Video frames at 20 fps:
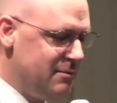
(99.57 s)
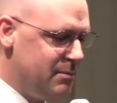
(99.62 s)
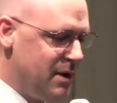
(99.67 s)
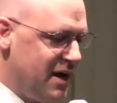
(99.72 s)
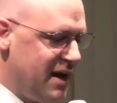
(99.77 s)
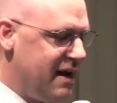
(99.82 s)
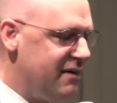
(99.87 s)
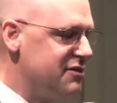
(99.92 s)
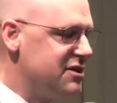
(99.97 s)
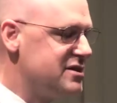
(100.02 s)

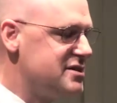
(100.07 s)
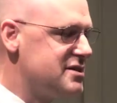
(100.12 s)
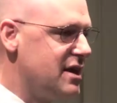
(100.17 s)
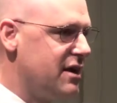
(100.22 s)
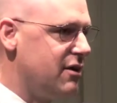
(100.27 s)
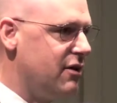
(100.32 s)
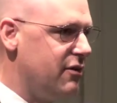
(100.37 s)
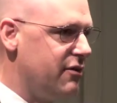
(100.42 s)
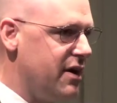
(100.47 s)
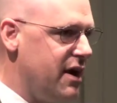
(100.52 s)
but having
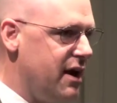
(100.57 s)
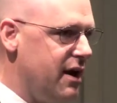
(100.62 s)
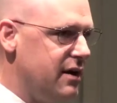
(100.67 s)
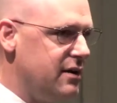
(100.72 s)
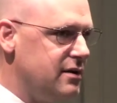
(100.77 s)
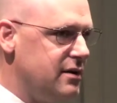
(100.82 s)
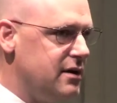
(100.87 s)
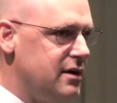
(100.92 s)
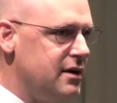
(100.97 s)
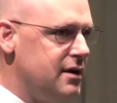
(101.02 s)
said all
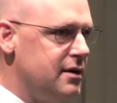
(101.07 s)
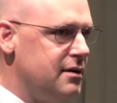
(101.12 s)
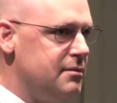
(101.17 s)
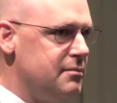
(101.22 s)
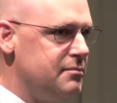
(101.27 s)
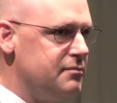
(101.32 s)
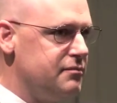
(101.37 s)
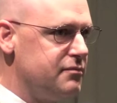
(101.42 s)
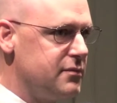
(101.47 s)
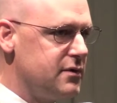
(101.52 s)

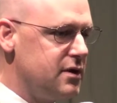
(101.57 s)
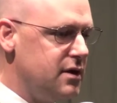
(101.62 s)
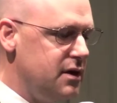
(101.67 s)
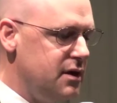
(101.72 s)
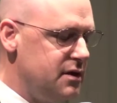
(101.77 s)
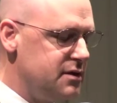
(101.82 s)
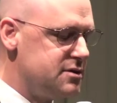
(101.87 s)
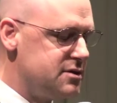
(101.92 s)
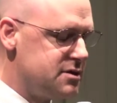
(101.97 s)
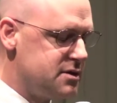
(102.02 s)
that,
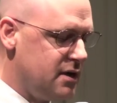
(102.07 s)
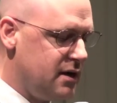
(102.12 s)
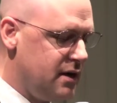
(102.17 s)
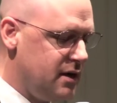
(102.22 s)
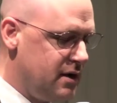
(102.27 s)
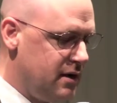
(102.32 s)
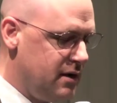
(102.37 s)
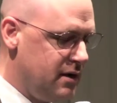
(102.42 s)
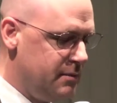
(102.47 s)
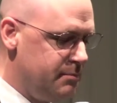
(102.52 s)
it's
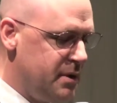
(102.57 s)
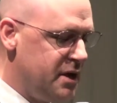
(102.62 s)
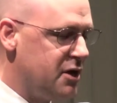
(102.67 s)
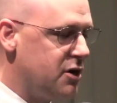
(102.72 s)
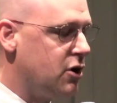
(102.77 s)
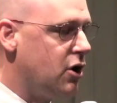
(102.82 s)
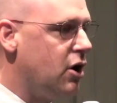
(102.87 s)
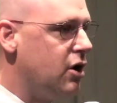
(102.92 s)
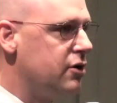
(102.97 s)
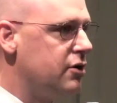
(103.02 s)
been
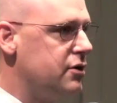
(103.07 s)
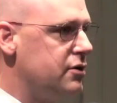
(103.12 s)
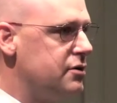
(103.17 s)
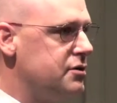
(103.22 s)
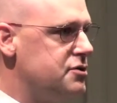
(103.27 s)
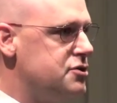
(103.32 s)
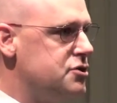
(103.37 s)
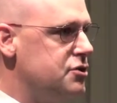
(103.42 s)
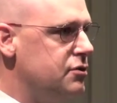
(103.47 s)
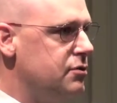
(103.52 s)
an
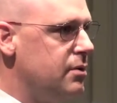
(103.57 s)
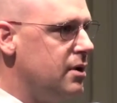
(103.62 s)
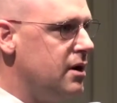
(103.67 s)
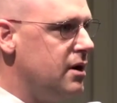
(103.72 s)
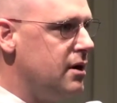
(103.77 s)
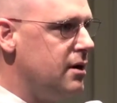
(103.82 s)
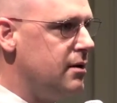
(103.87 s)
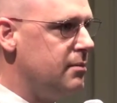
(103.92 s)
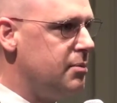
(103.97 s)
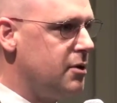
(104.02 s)
honor to
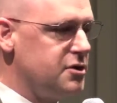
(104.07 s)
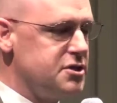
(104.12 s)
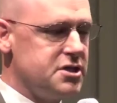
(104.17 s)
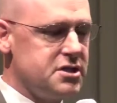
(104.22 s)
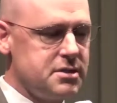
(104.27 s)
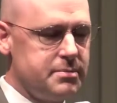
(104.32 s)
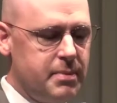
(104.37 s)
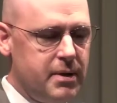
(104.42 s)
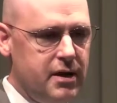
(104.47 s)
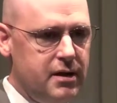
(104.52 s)

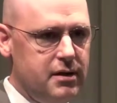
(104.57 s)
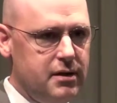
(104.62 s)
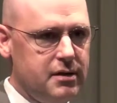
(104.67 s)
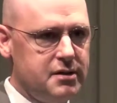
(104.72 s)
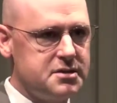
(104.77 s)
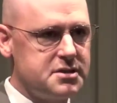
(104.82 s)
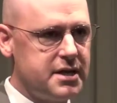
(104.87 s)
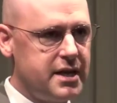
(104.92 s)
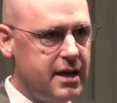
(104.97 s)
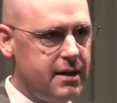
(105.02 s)
participate
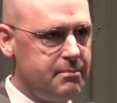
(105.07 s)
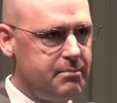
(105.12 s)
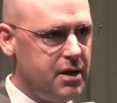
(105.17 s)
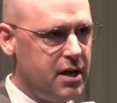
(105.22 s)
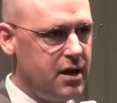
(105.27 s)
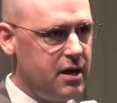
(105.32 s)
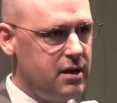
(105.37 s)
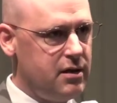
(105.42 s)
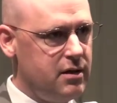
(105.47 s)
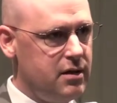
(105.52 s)
in this
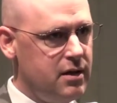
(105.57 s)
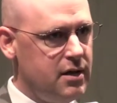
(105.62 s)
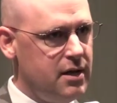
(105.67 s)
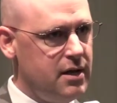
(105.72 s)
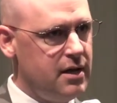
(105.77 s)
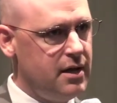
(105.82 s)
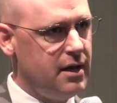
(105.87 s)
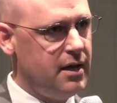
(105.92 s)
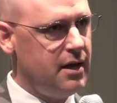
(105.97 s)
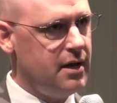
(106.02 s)

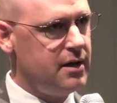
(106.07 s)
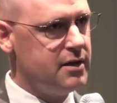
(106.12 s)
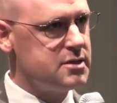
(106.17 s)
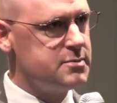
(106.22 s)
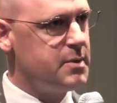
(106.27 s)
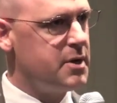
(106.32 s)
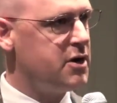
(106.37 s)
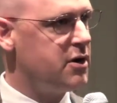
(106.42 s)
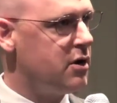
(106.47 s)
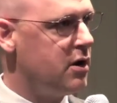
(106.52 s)
campaign, and
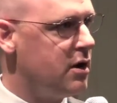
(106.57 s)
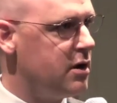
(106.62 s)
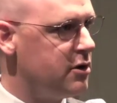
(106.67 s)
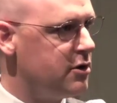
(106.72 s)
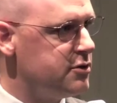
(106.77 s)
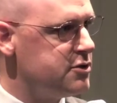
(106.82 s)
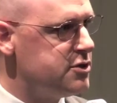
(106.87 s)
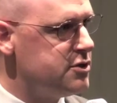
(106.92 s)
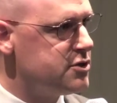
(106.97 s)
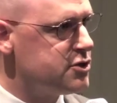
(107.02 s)
it's been an
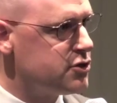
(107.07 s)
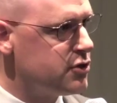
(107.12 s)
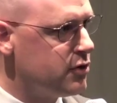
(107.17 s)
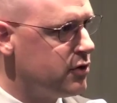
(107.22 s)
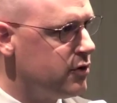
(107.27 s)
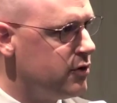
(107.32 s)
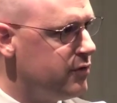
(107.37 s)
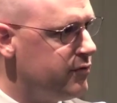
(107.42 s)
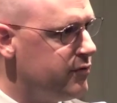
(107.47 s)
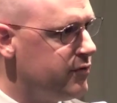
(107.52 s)
honor to
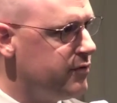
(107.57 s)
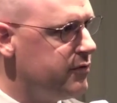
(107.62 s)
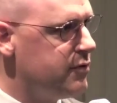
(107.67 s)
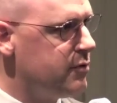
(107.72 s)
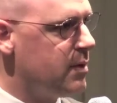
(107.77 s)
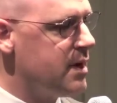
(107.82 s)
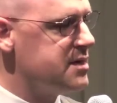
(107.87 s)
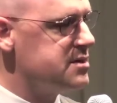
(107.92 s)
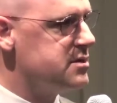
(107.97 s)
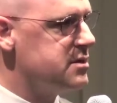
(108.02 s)
serve
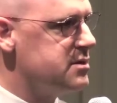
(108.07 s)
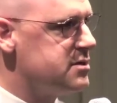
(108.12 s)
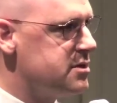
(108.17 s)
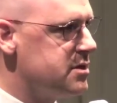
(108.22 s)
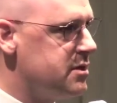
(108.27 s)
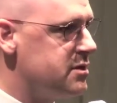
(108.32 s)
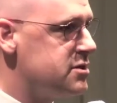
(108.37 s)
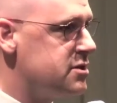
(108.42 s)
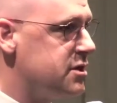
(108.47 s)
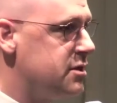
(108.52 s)
the residents
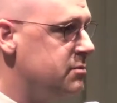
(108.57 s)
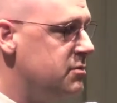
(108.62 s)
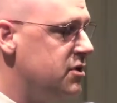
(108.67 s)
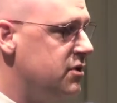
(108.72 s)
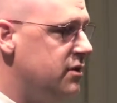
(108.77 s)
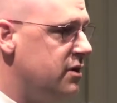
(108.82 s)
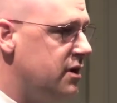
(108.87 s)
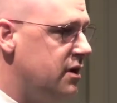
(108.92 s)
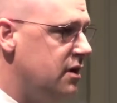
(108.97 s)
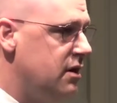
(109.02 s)
of this
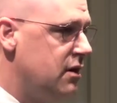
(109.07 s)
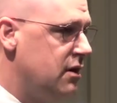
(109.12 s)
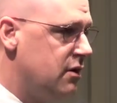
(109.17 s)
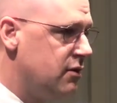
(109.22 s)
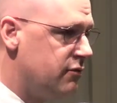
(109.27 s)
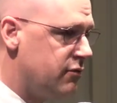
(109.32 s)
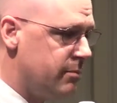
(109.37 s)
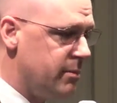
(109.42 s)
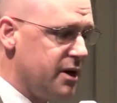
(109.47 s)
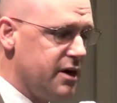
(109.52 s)
community
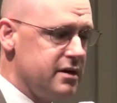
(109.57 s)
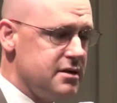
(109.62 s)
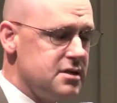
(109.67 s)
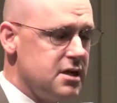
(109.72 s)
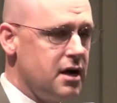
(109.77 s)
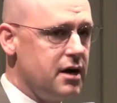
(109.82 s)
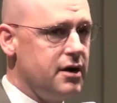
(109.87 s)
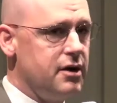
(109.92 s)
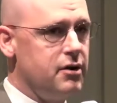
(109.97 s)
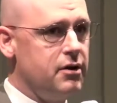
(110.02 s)
for my
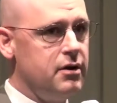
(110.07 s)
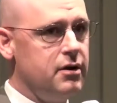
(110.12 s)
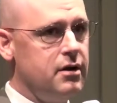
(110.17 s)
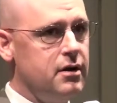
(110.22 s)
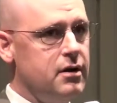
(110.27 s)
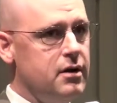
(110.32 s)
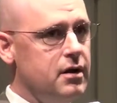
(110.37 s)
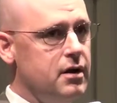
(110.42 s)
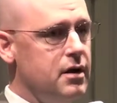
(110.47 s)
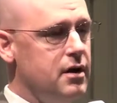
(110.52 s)

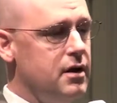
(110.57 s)
entire